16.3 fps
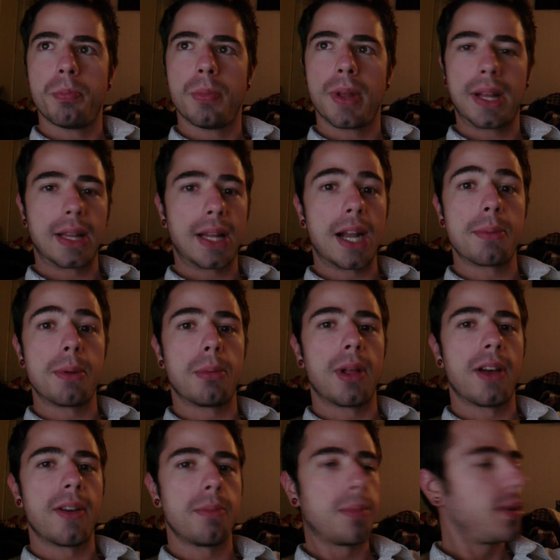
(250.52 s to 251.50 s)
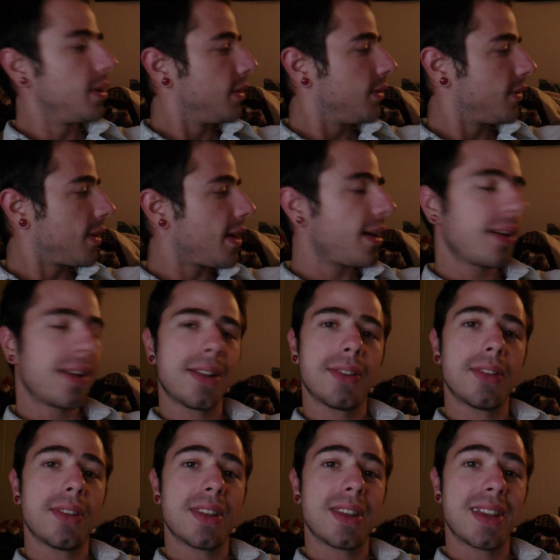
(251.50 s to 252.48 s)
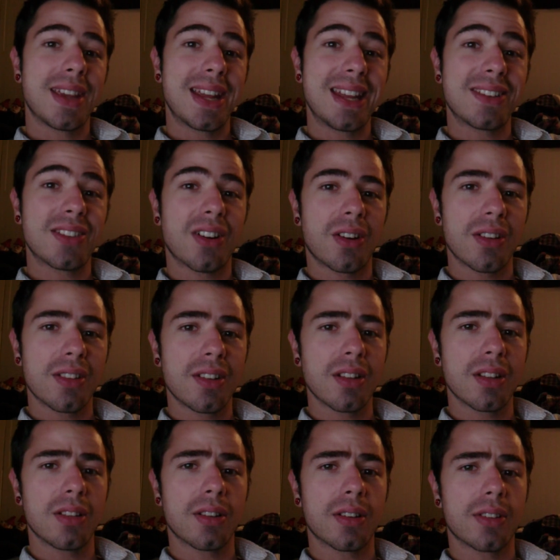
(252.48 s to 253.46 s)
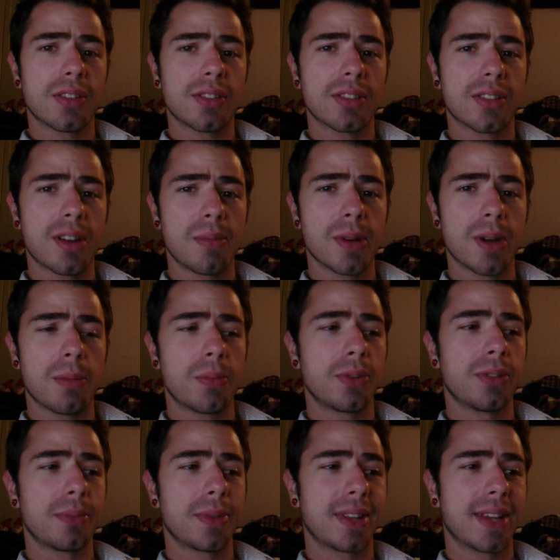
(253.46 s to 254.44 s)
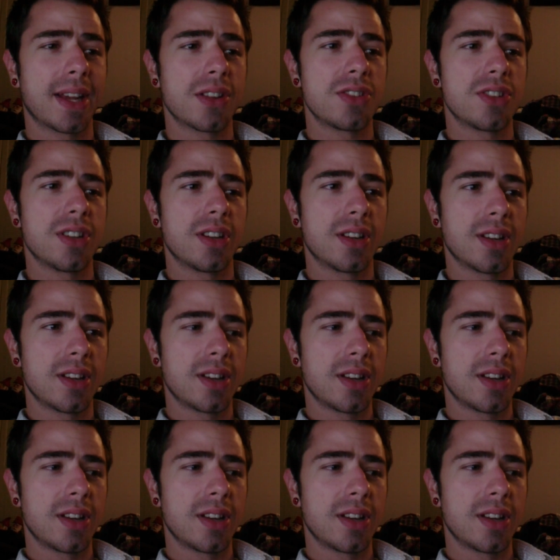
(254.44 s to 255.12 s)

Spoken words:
like a lot of people have, but it is harder than it looks, coming up with something catchy.